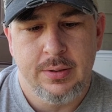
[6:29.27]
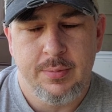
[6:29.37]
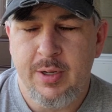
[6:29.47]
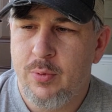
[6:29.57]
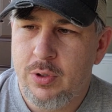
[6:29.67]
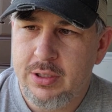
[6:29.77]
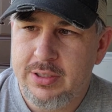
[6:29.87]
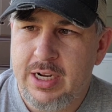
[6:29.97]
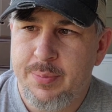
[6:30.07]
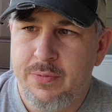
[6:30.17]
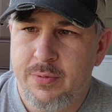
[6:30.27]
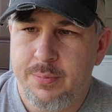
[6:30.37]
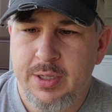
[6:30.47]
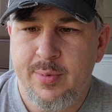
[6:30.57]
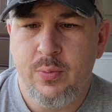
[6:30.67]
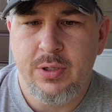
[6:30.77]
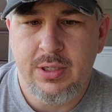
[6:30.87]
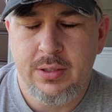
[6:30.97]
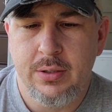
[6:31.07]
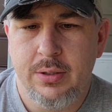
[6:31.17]
maybe we're on top of them. Maybe we
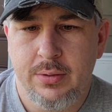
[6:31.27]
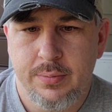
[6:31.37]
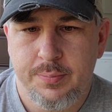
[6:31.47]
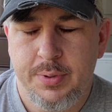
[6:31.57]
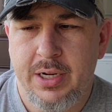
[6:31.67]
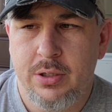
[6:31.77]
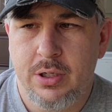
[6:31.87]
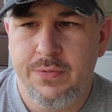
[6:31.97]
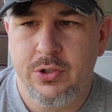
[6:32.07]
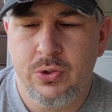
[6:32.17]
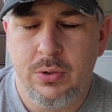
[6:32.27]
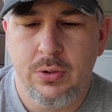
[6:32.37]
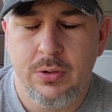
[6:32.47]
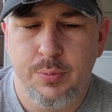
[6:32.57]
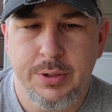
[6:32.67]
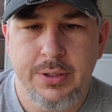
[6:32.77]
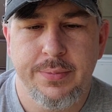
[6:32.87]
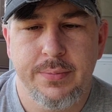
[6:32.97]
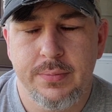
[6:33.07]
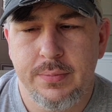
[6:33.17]
need to back off the shore a little bit,
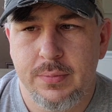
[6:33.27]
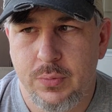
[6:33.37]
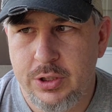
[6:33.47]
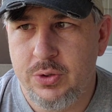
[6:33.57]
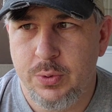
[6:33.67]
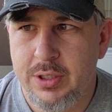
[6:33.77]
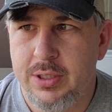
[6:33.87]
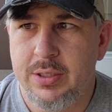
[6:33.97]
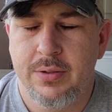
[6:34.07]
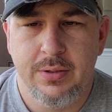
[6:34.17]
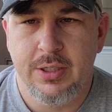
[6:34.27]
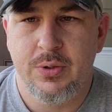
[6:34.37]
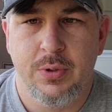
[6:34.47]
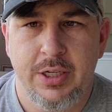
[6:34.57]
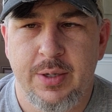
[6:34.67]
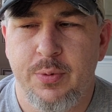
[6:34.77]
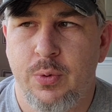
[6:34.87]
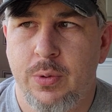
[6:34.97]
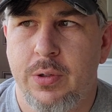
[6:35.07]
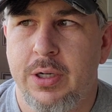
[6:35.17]
which we did, and that's what happened. We
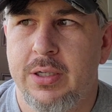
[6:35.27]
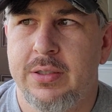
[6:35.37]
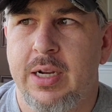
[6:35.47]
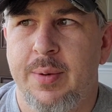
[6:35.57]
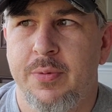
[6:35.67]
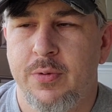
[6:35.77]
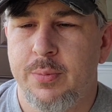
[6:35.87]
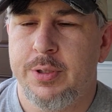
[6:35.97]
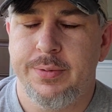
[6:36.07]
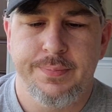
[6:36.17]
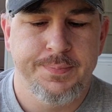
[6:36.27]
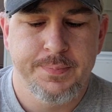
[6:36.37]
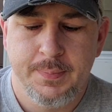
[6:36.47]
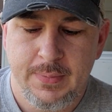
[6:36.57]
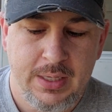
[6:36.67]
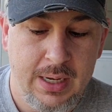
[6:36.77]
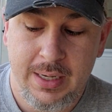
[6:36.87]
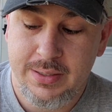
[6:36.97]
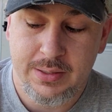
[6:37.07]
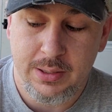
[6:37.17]
were right on top of them, and
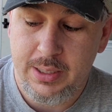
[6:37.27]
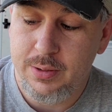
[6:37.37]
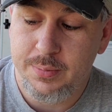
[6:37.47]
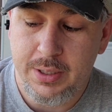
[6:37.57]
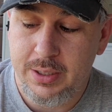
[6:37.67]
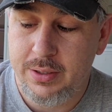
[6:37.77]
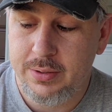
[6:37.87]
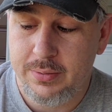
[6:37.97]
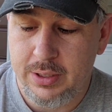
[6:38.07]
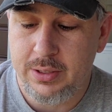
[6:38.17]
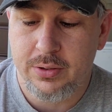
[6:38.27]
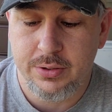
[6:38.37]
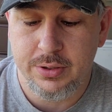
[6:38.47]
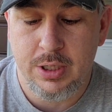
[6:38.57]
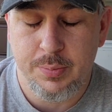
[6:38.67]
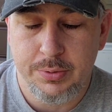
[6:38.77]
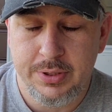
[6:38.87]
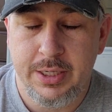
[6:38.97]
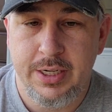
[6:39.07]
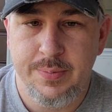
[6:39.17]
I slayed them. I called a couple
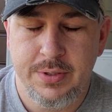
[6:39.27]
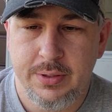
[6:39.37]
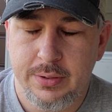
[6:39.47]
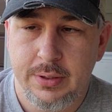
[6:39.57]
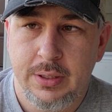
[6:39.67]
times, and